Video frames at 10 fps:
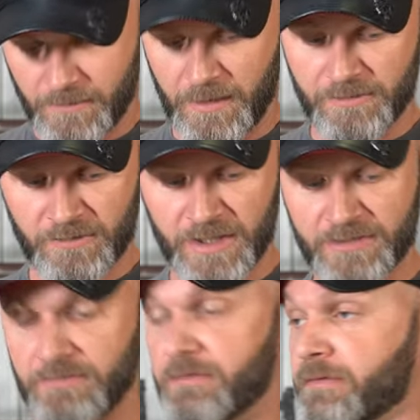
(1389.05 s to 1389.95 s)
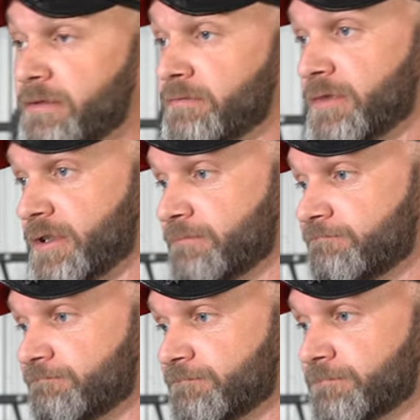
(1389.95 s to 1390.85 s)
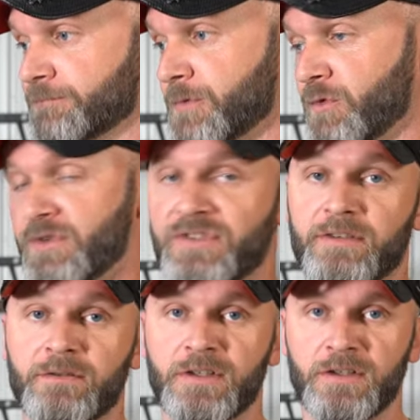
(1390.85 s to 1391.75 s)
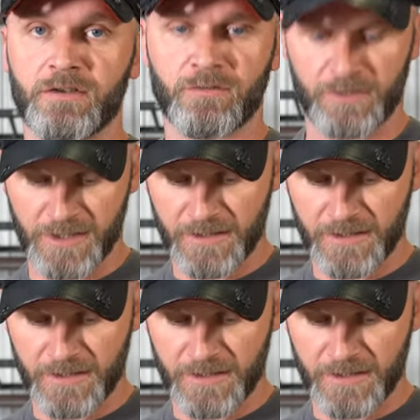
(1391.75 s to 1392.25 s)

these are actually from like twenty seventeen, twenty